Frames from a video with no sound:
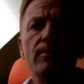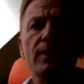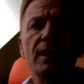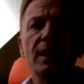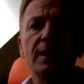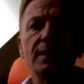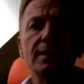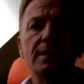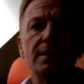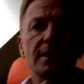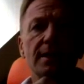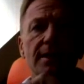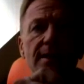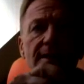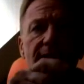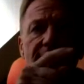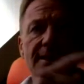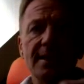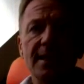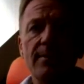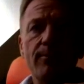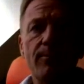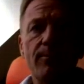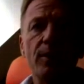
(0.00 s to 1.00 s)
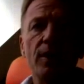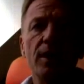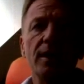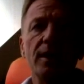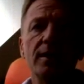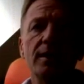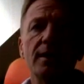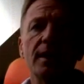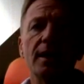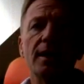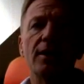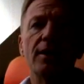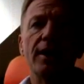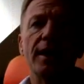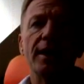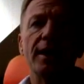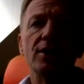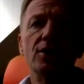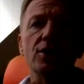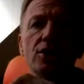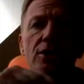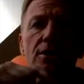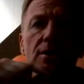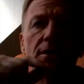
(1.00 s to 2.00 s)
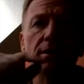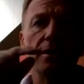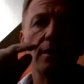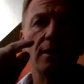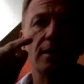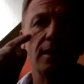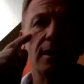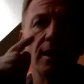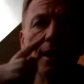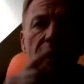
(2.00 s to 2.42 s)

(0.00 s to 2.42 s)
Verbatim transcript: means simple integration,